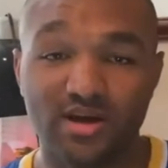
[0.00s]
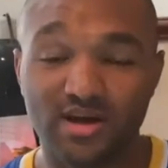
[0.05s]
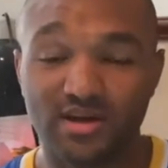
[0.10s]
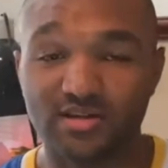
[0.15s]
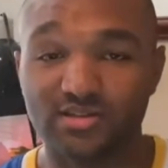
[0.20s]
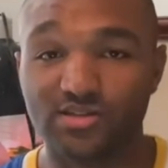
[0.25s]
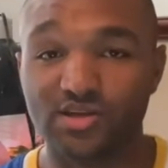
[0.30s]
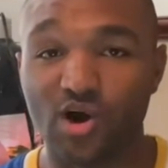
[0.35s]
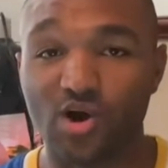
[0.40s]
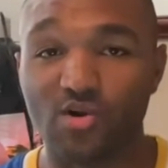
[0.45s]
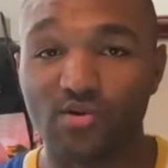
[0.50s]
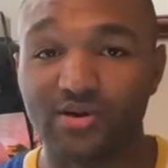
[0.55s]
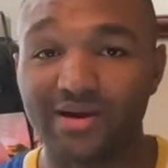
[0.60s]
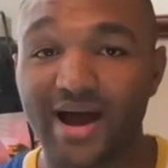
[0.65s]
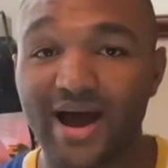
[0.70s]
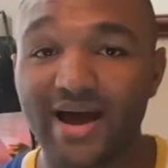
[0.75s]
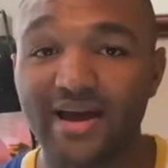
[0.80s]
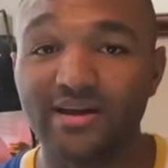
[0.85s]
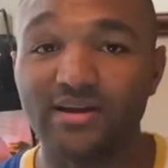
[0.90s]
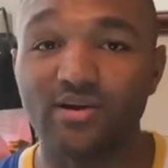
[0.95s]
So
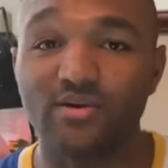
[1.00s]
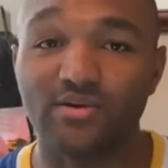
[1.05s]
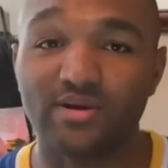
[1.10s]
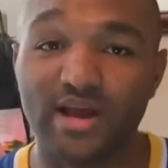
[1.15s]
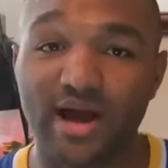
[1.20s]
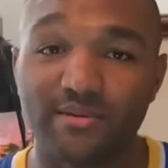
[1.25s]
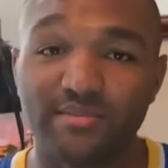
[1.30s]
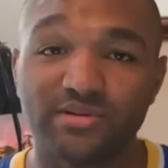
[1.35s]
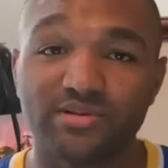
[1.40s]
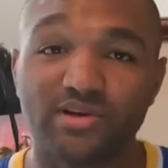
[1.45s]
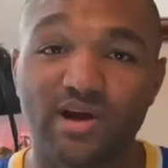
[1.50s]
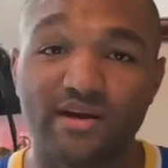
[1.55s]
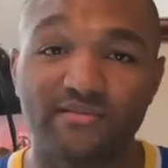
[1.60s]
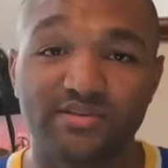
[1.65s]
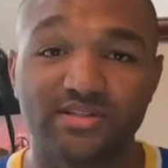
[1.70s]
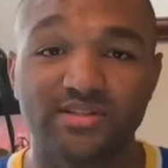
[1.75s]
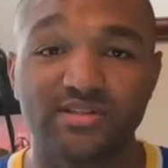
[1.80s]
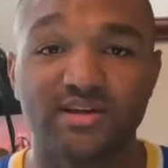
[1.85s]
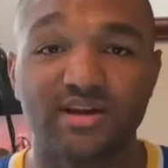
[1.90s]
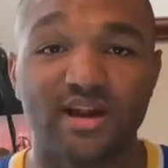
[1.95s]
Kaido and Yamato
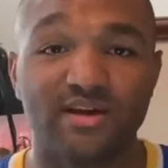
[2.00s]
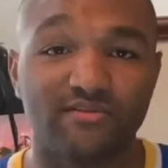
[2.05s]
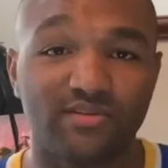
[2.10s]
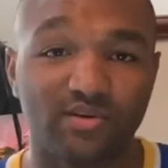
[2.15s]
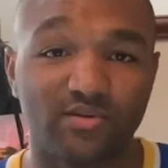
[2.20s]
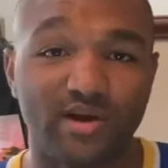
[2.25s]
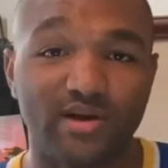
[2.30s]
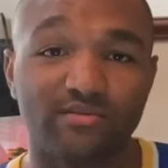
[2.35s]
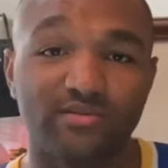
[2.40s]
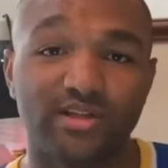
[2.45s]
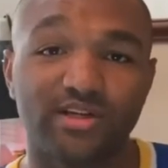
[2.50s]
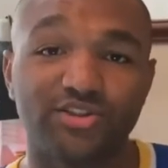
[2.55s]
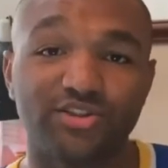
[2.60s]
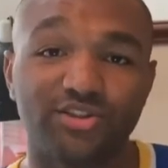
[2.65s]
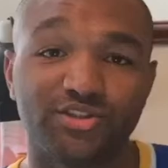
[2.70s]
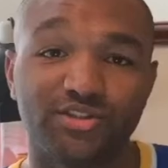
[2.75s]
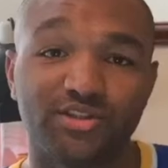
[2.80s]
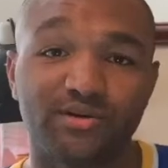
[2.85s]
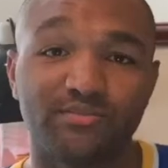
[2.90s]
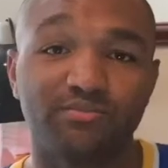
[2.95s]
obviously didn't have a great
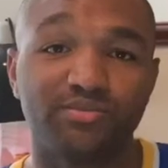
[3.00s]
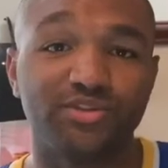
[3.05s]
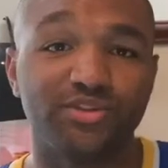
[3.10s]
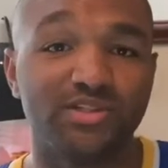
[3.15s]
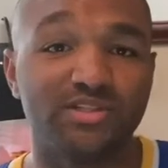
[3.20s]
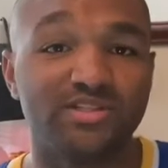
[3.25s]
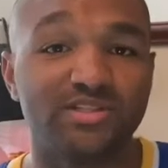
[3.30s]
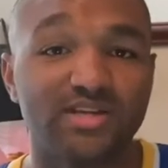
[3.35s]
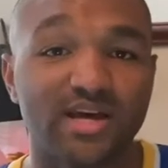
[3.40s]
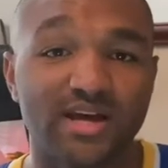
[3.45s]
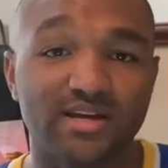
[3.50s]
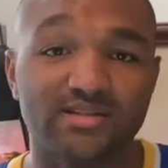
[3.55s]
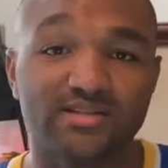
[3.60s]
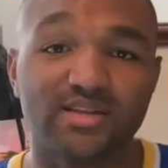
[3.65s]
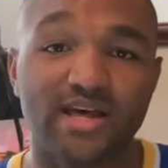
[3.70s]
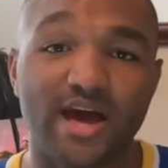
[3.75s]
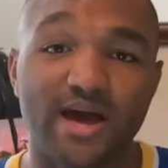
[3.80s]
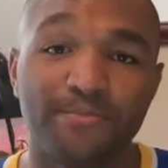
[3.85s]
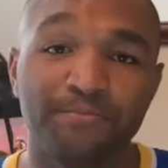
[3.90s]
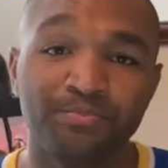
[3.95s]
relationship. She says
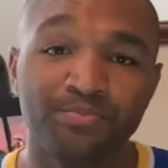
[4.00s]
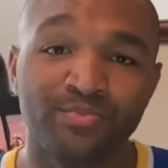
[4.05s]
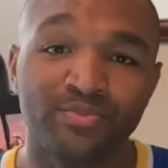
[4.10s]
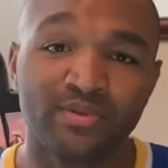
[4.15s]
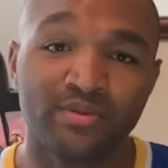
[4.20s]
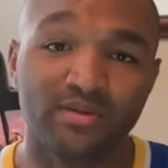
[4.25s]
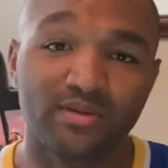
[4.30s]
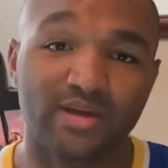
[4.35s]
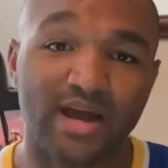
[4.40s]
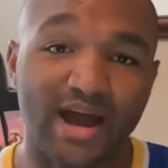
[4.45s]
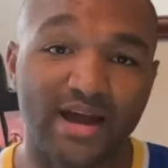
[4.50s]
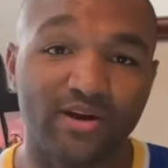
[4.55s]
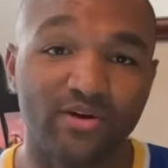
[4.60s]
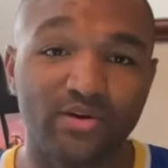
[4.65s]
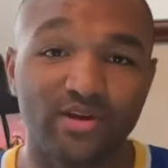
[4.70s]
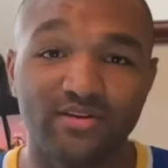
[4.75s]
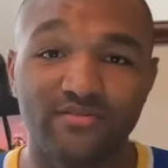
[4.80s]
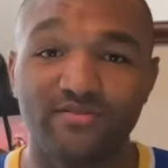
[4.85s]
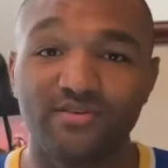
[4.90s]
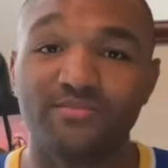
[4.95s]
that Kaido
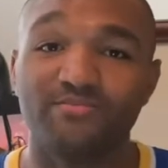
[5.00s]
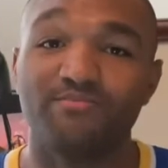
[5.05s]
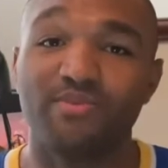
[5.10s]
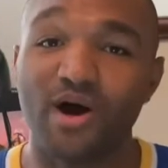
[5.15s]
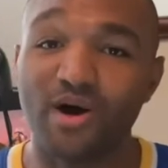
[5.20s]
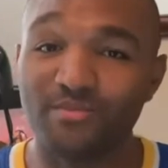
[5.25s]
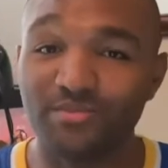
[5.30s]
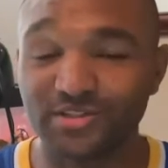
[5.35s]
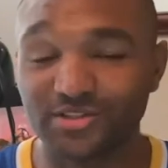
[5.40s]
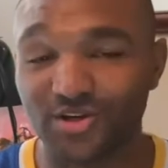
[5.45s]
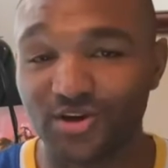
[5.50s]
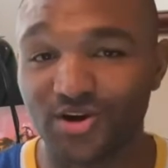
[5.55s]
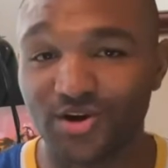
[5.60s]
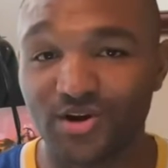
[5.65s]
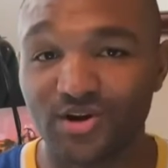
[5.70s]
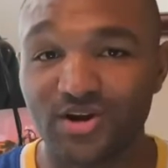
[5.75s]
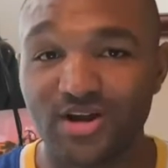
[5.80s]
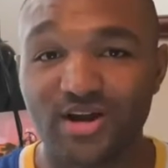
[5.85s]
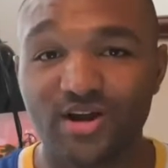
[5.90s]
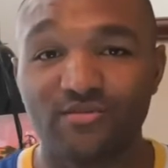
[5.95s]
even pummeled
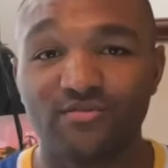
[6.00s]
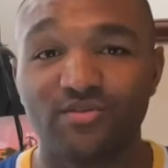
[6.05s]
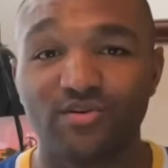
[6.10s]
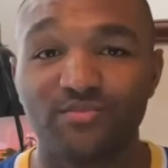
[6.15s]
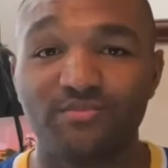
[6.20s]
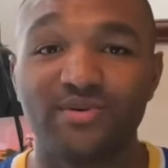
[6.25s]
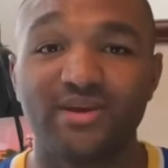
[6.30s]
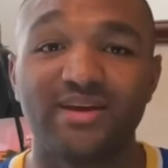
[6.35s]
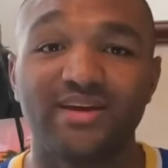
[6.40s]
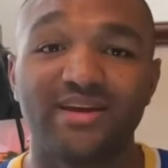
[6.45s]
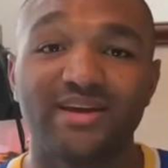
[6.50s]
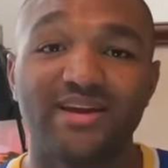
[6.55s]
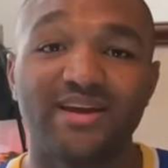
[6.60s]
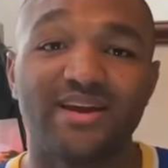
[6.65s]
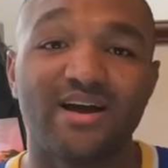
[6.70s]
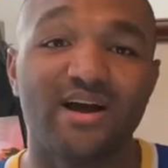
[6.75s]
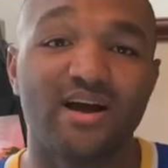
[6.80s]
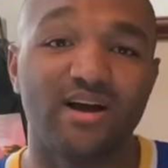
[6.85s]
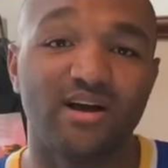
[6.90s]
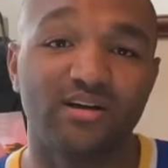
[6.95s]
her for being
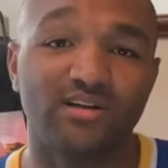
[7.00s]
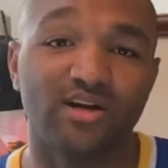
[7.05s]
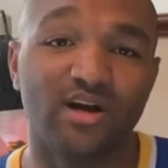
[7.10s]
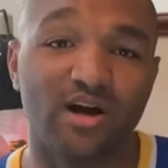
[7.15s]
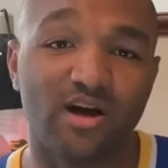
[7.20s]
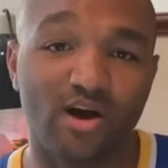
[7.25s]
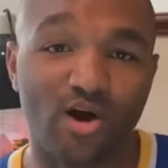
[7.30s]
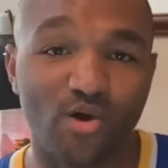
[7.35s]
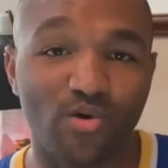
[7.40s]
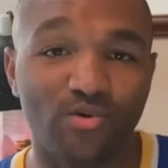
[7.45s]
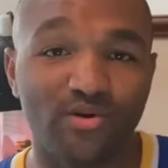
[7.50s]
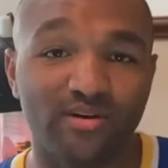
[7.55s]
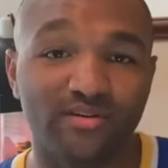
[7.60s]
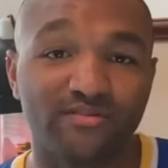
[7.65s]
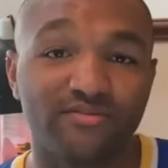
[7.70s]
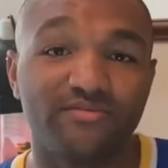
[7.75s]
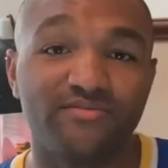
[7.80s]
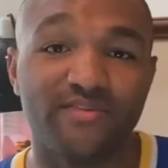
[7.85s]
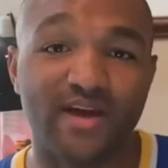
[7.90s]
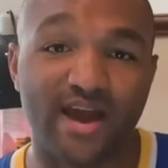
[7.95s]
an Uh, Oden
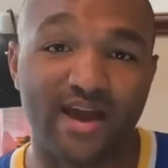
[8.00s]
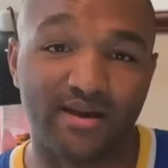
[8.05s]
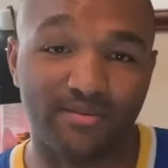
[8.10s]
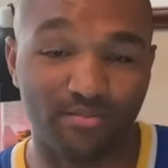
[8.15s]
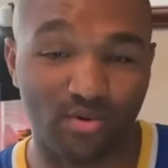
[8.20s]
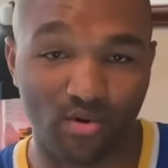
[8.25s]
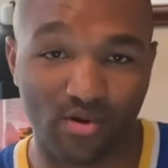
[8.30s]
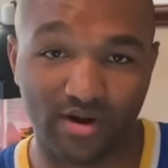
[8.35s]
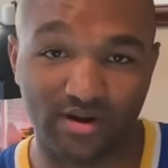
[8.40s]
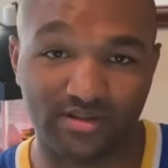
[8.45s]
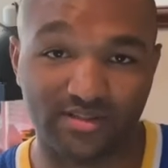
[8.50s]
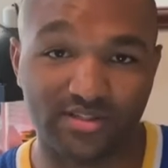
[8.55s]
fanboy.